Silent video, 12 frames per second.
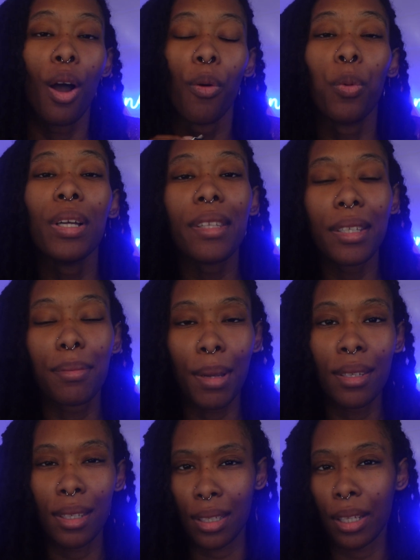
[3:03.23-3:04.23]
What this
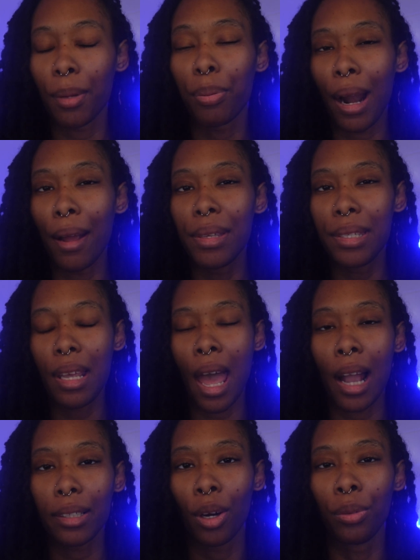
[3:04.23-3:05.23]
means is that the Privacy
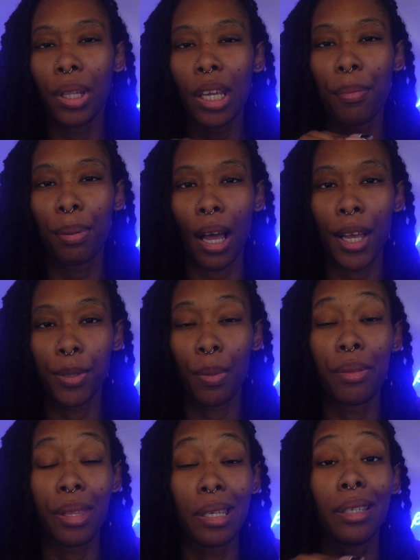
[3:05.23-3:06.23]
Act only applies
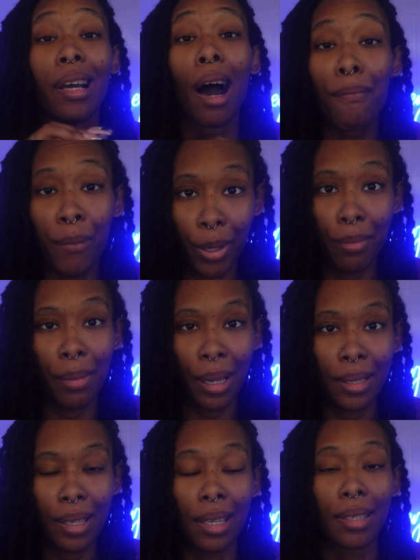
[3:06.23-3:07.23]
when the
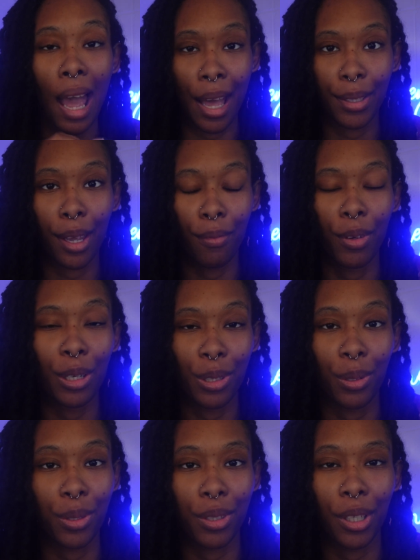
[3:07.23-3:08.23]
government is asking for your
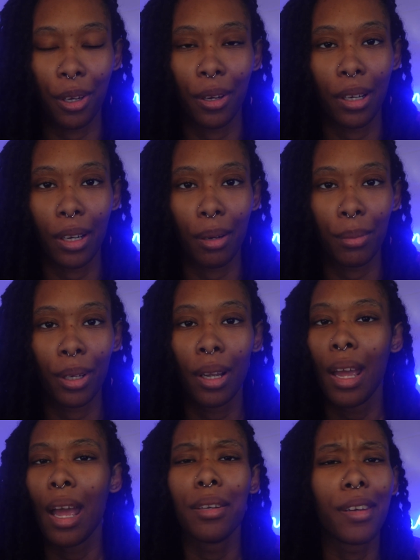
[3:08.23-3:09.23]
Social Security number,
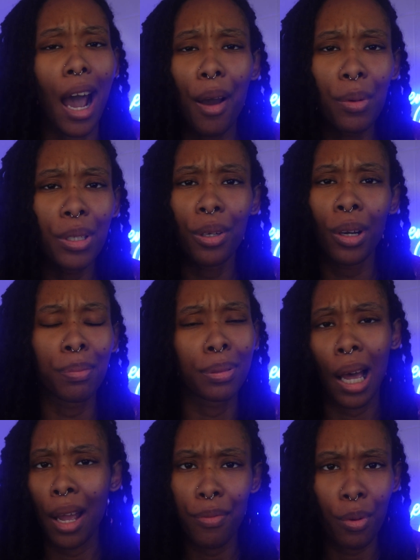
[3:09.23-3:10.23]
not when you're
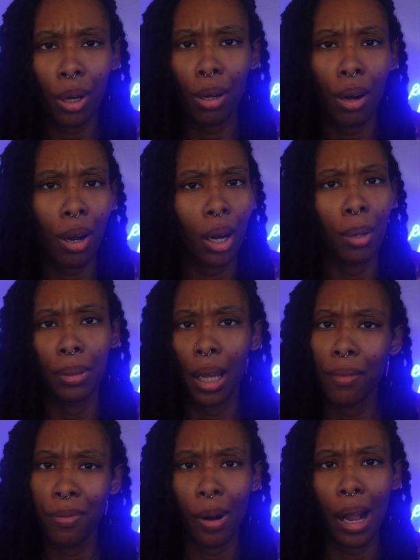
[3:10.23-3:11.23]
applying for a car,
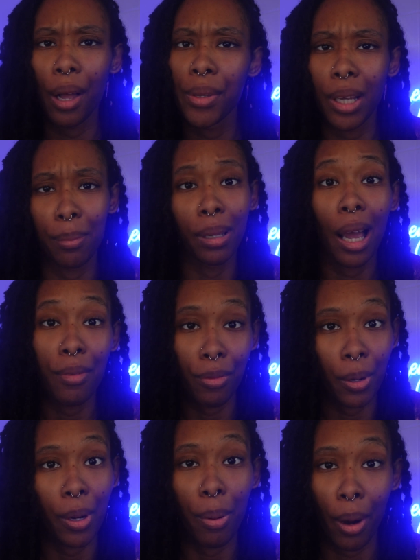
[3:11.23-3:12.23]
applying for a house, applying
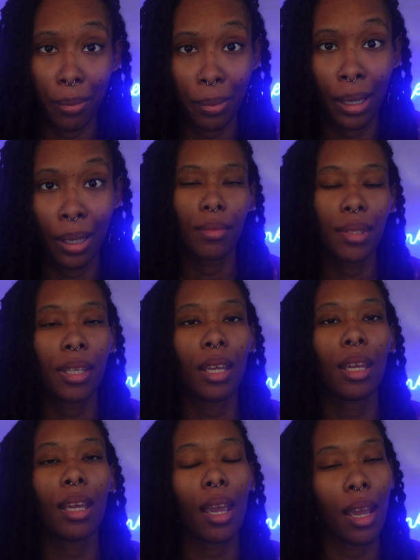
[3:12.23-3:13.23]
for an apartment.
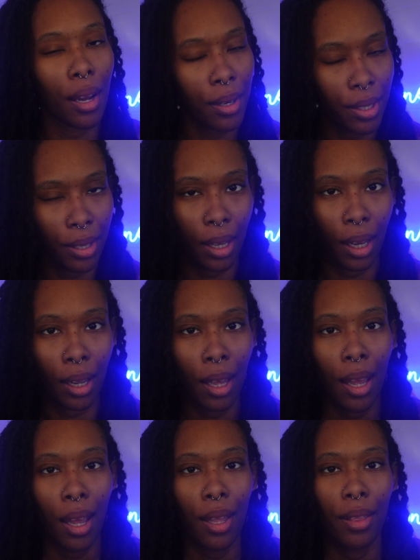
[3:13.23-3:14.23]
See, here's the thing.
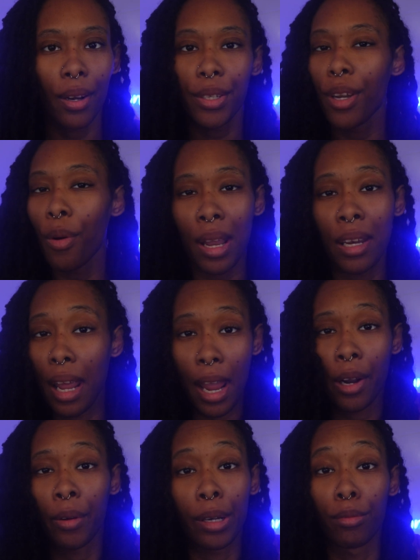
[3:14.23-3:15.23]
There's no
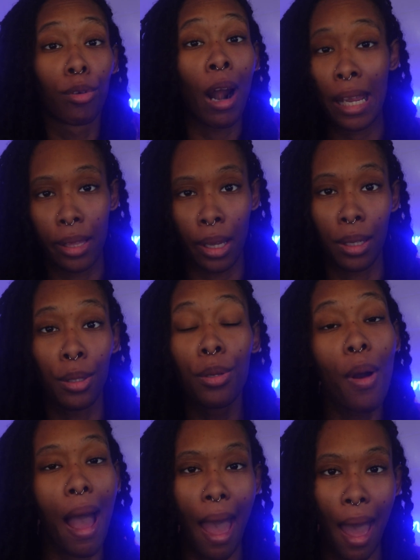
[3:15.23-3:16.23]
inherent right that
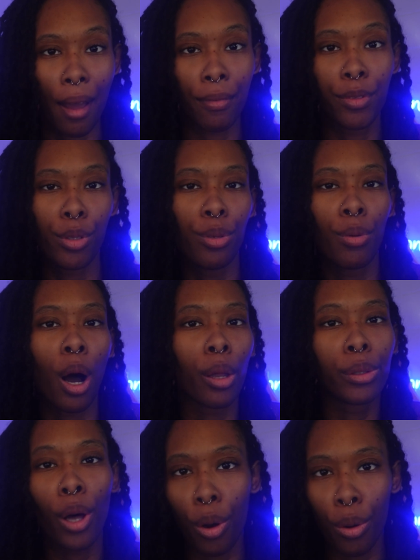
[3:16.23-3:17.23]
you have to a
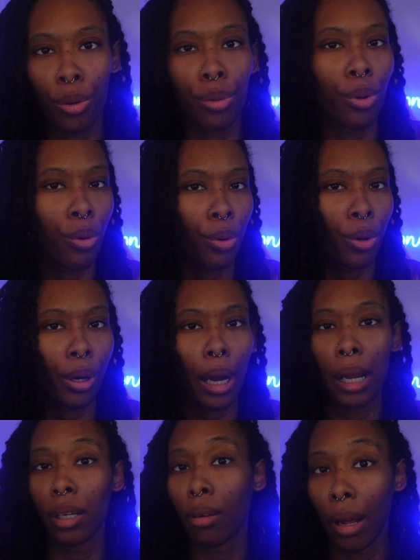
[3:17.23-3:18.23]
loan or
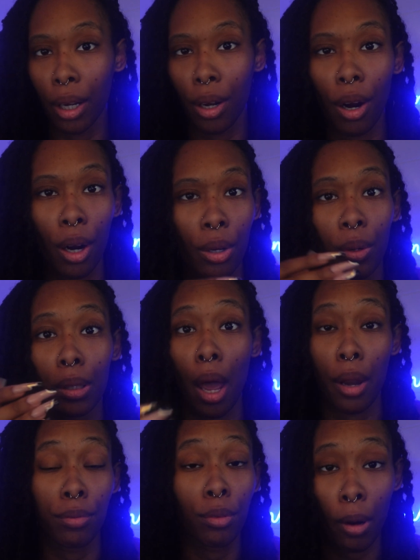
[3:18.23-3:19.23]
a credit card or a
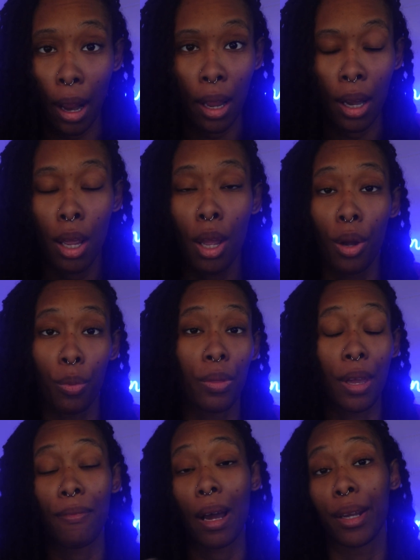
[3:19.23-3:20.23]
line of credit with
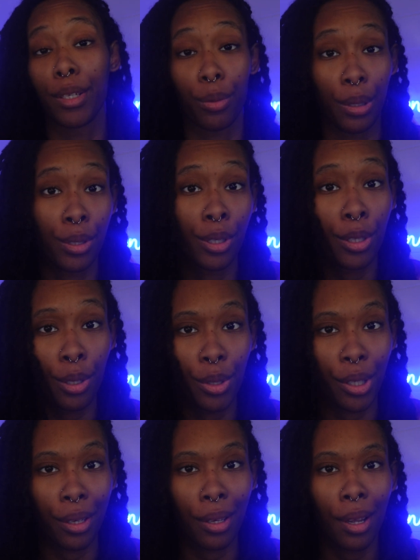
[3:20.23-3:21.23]
a financial
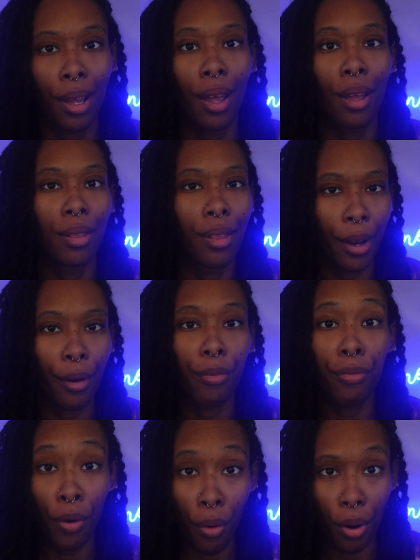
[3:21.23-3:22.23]
institution.
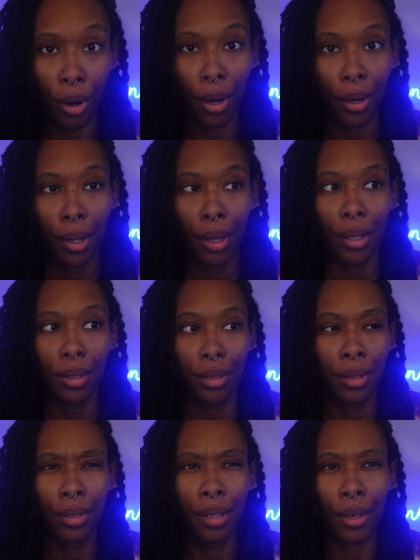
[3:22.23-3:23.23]
Therefore,
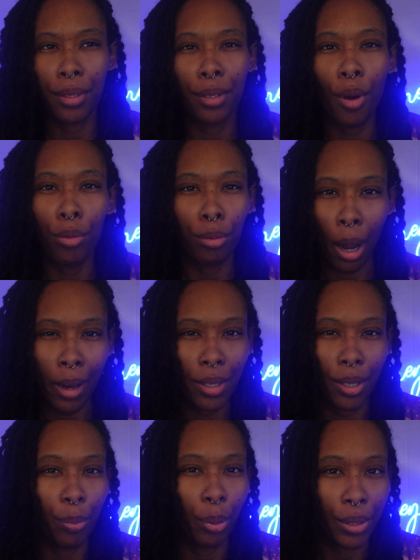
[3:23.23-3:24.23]
there's no right
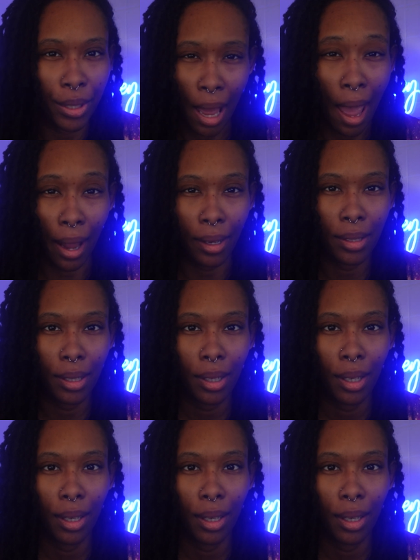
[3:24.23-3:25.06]
to protect.